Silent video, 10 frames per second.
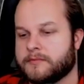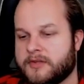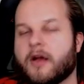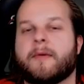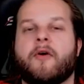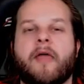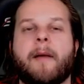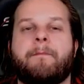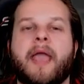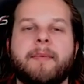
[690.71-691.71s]
Talking about all
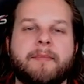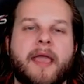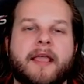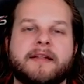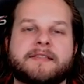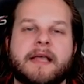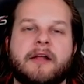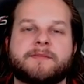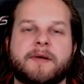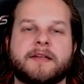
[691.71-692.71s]
that baby making
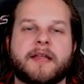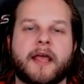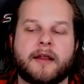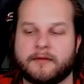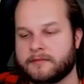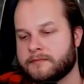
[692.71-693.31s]
sounds mundane.